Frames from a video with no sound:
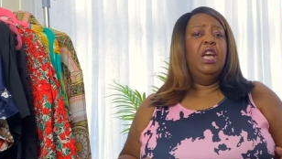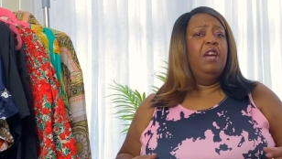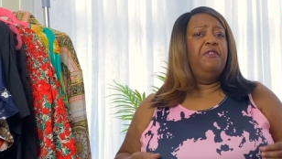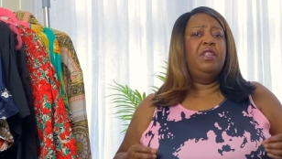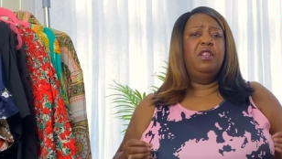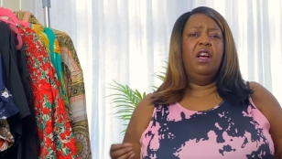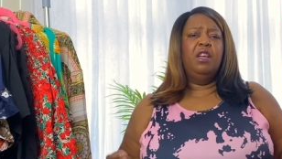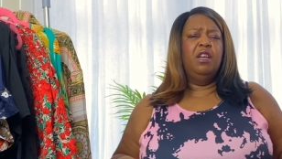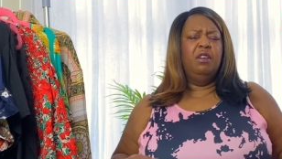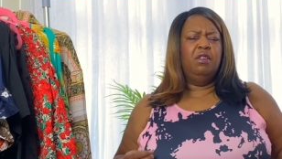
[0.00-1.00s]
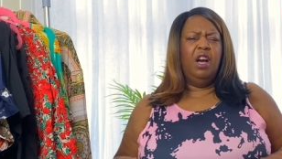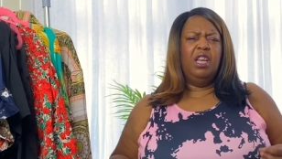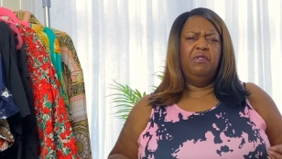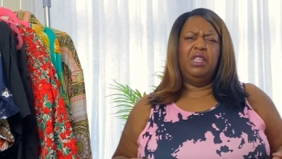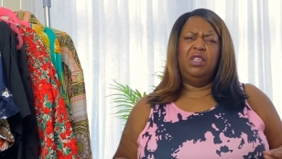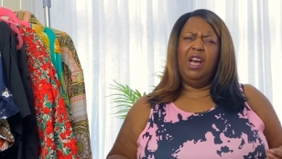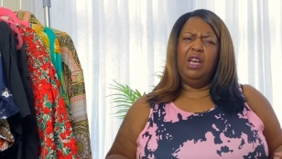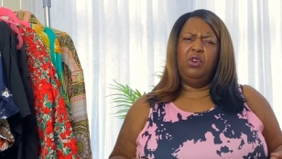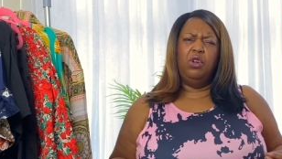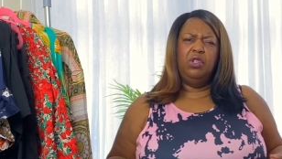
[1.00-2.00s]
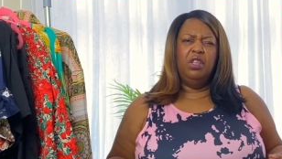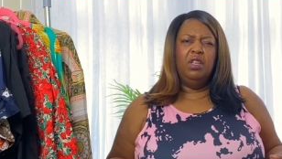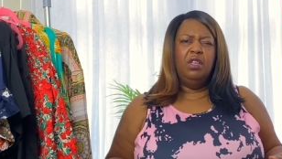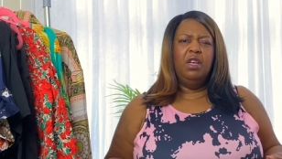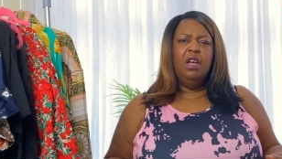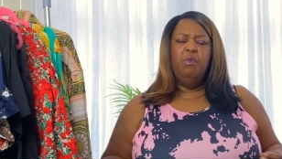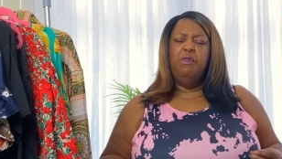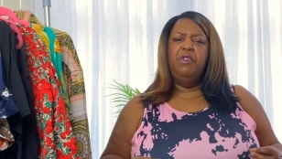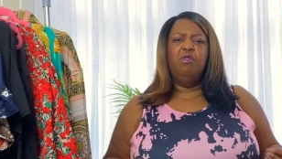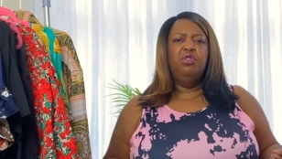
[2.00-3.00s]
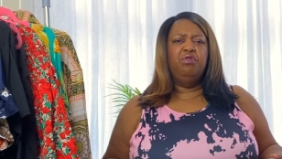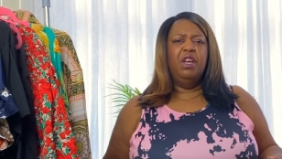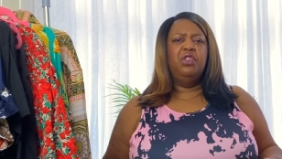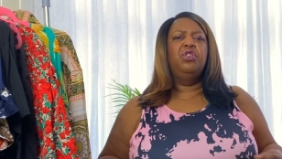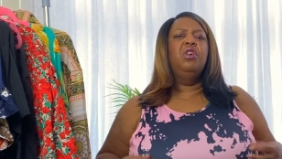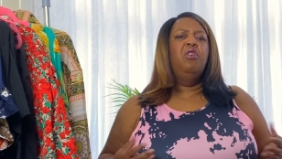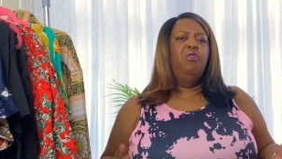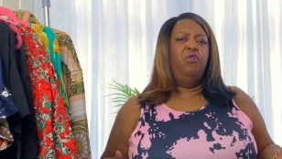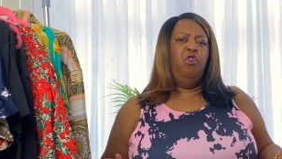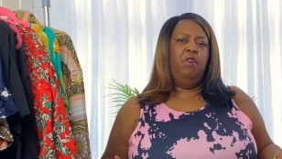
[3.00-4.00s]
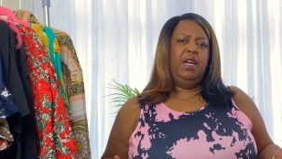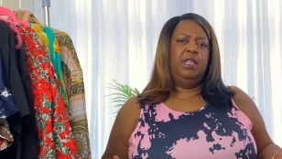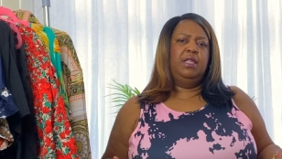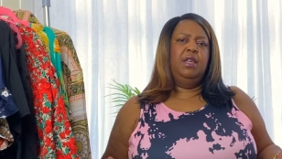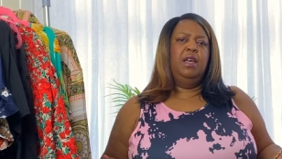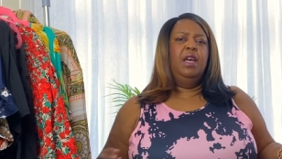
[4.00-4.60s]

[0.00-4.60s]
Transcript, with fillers: If it's like a kind of a tight cotton with no stretch, 4X.